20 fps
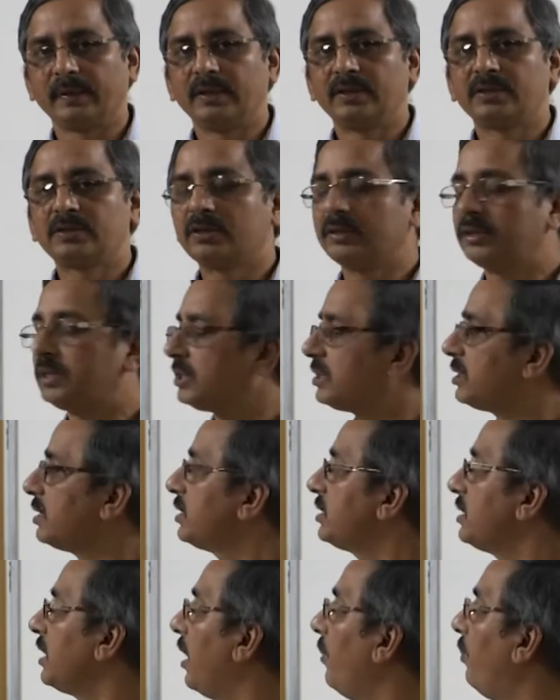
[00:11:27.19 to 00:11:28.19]
So, this
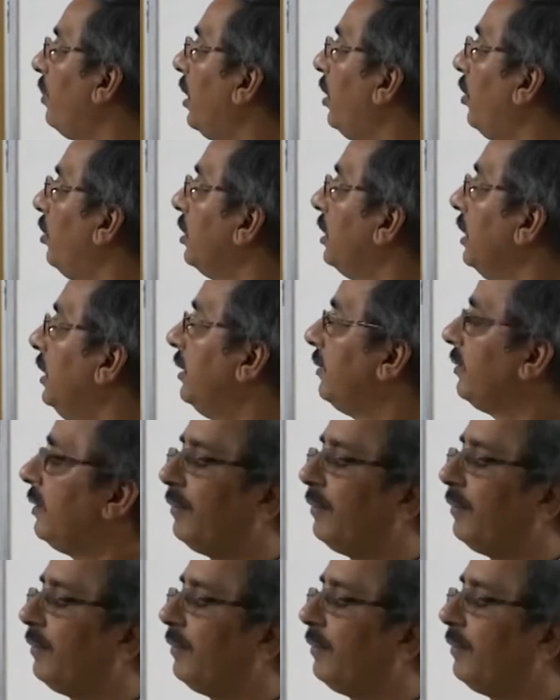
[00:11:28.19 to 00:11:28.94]
is about the